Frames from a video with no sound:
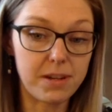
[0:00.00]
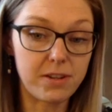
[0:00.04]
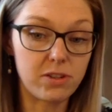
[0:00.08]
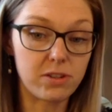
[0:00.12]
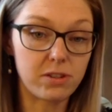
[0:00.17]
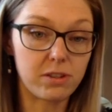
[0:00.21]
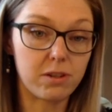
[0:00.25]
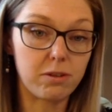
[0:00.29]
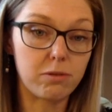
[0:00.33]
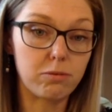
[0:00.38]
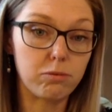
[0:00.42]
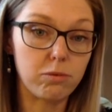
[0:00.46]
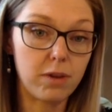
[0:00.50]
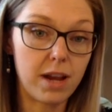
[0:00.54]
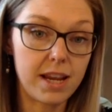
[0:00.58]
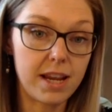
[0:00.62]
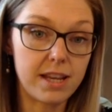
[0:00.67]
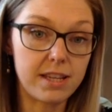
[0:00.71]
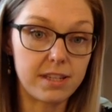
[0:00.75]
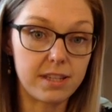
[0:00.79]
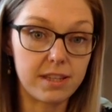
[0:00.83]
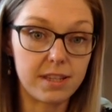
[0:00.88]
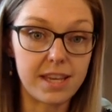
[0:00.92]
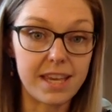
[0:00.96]
and just go
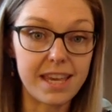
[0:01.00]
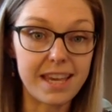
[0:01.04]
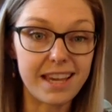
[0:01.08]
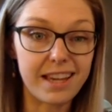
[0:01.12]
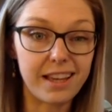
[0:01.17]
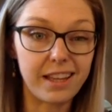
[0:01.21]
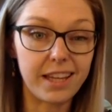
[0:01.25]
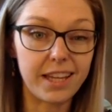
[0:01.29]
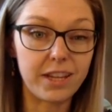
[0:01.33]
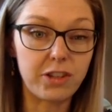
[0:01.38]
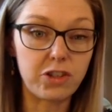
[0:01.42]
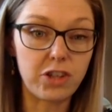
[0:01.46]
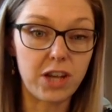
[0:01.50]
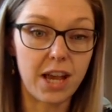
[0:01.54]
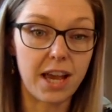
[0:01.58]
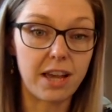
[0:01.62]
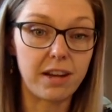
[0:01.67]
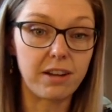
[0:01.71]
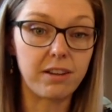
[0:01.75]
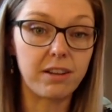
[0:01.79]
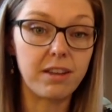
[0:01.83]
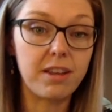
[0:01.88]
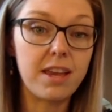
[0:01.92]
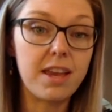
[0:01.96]
right to the ELA
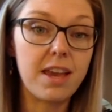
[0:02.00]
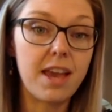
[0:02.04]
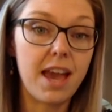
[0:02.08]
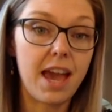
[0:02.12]
channel